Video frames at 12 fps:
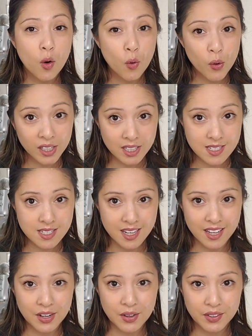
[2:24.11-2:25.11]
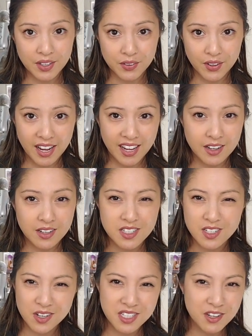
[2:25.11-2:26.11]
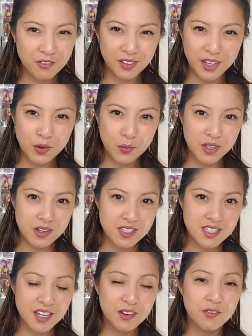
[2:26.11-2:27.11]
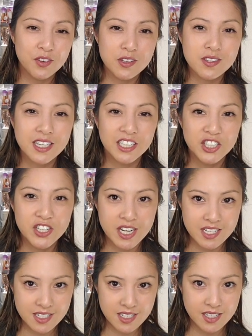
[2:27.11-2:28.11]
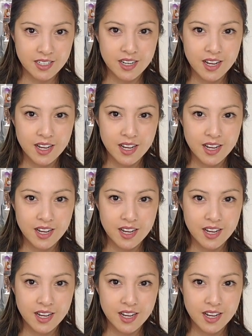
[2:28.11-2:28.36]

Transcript: Oily skin, on the other hand, starts to flake when your skin feels congested.